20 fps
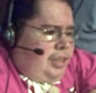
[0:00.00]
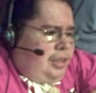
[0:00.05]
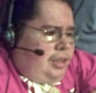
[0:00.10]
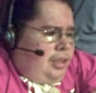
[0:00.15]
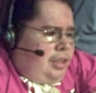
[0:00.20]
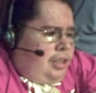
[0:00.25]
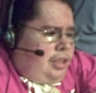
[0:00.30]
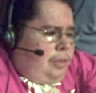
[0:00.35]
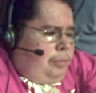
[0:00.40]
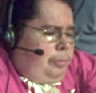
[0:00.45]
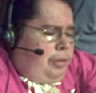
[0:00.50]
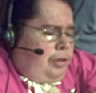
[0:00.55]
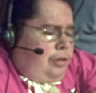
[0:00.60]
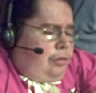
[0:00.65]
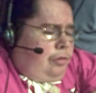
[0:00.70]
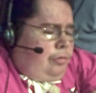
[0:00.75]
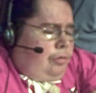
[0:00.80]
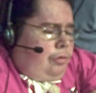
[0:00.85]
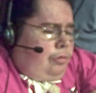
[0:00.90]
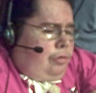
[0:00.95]
It depends on
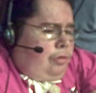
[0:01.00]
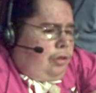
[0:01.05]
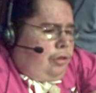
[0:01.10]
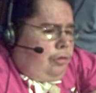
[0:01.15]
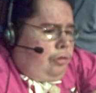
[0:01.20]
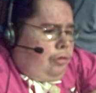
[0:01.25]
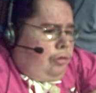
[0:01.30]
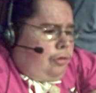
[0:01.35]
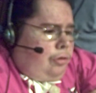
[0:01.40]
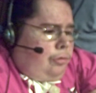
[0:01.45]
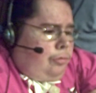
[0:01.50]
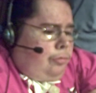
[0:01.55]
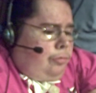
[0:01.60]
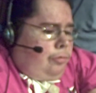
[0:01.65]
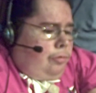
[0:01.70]
who the other two